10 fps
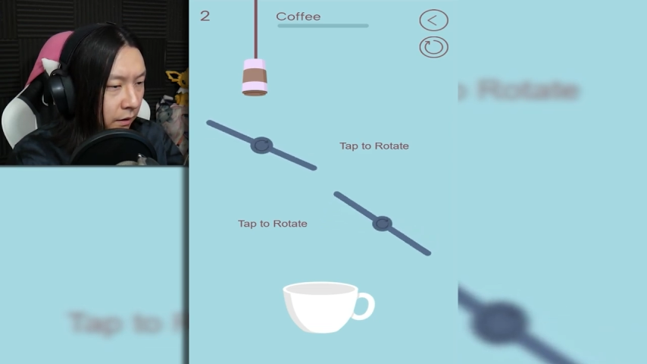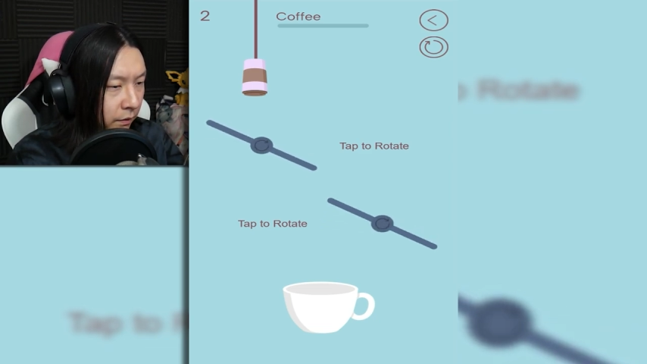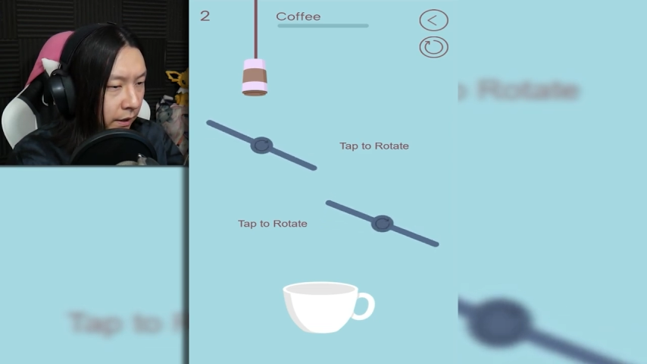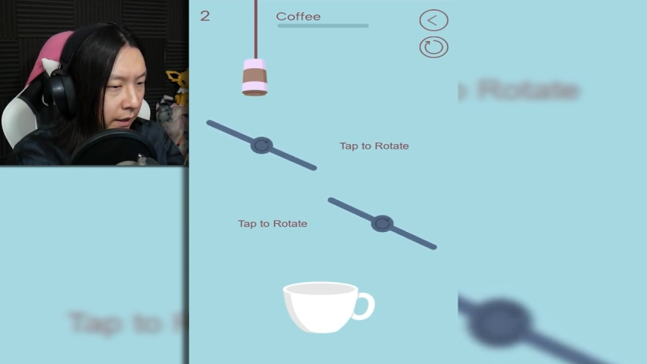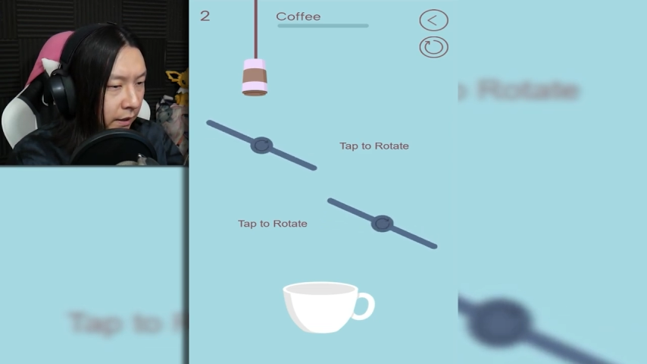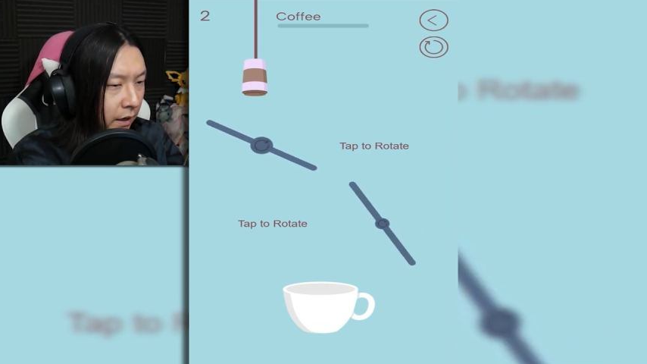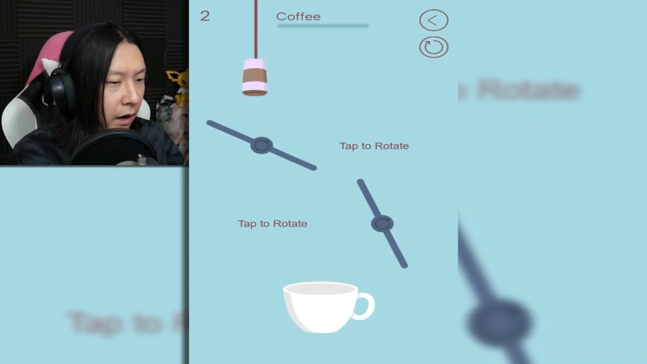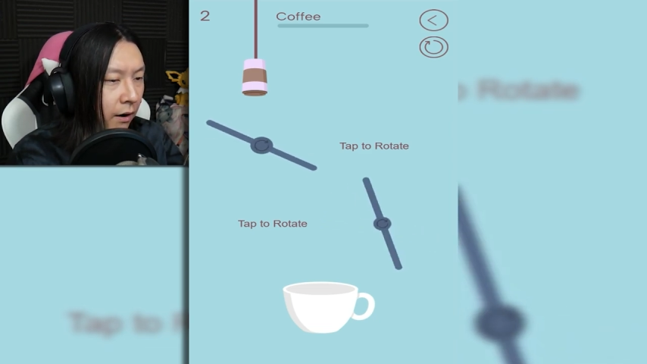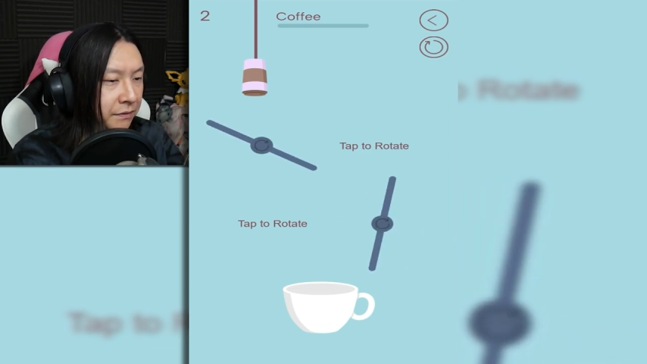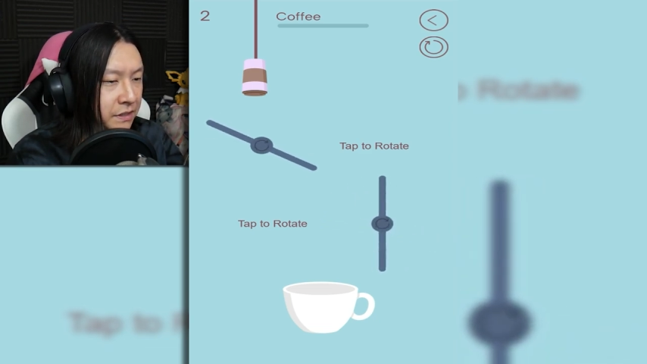Okay.
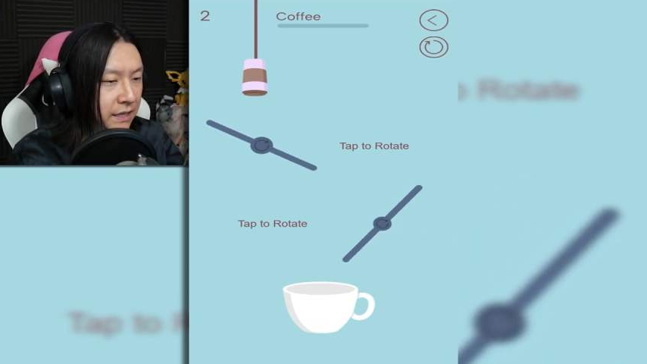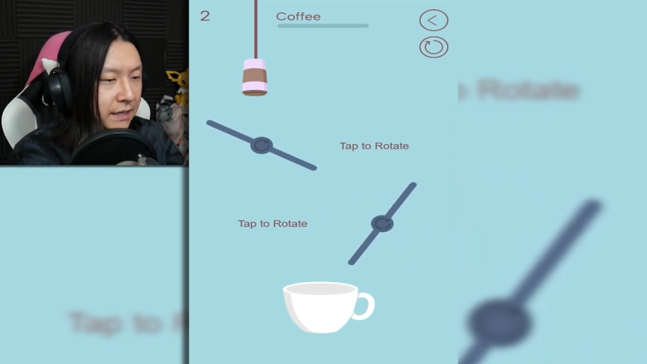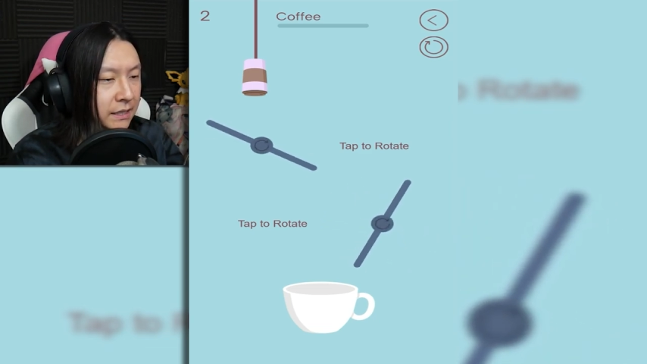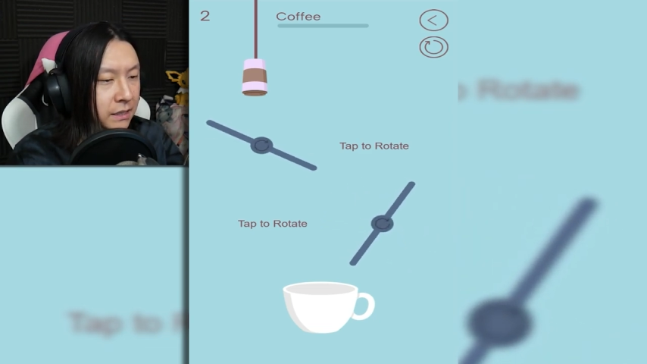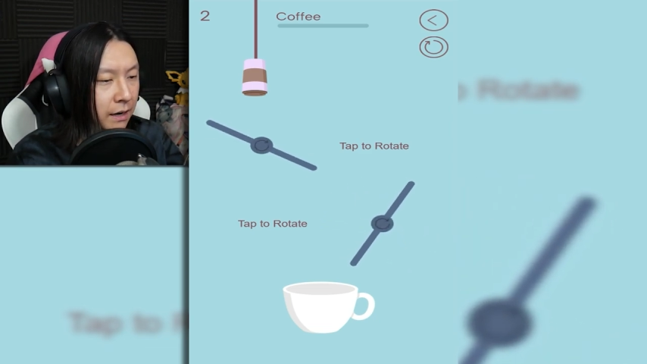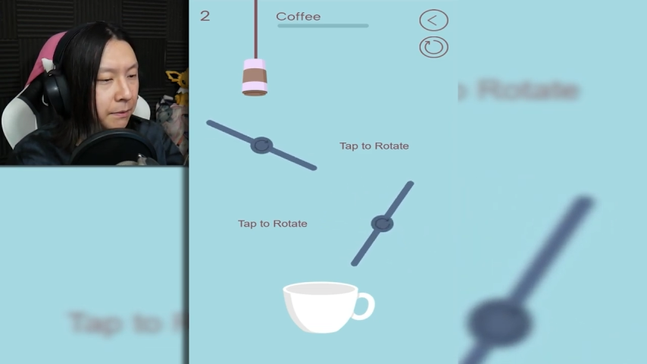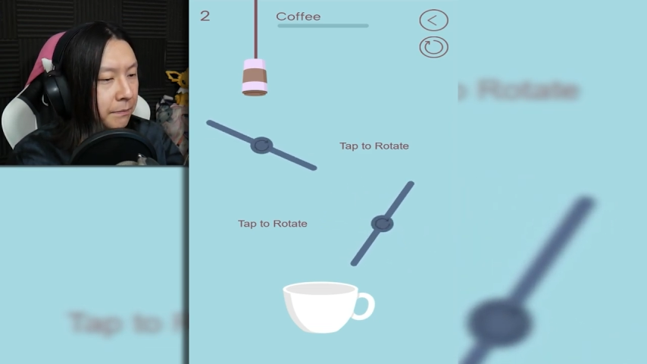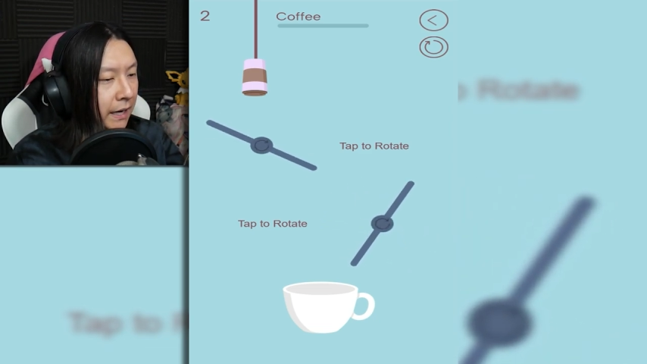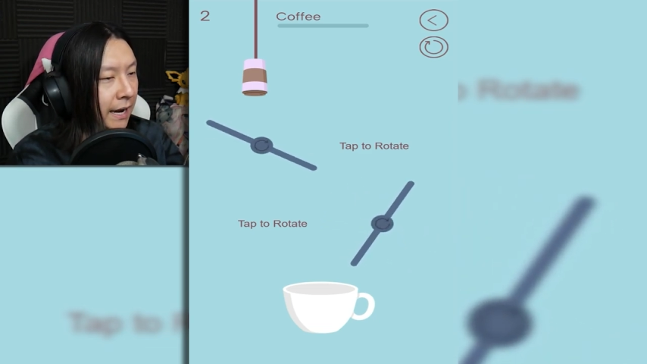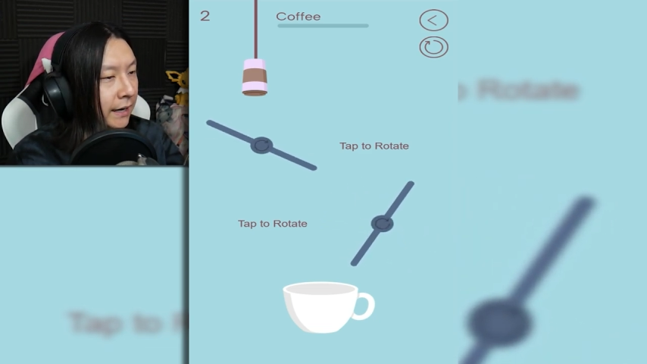Oh, I've seen this type of
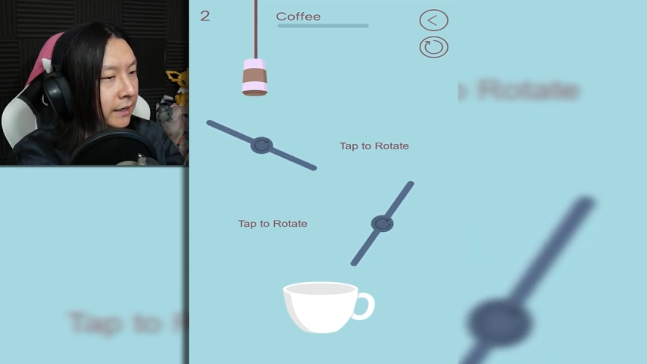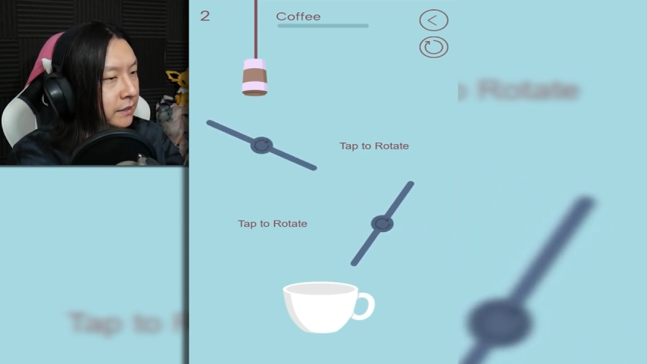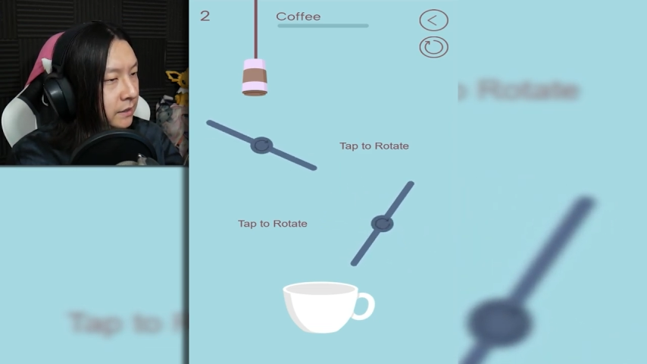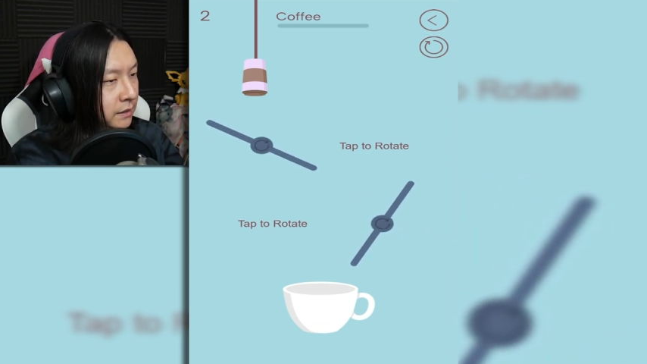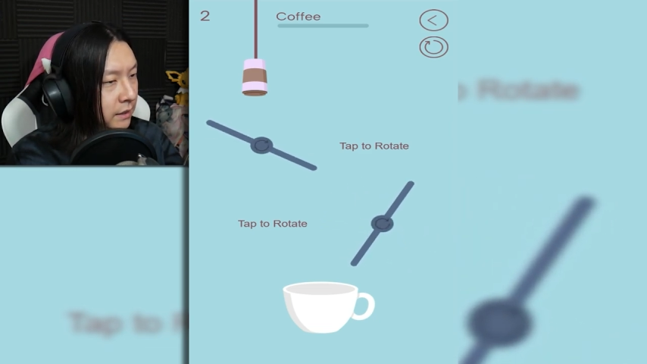mechanic in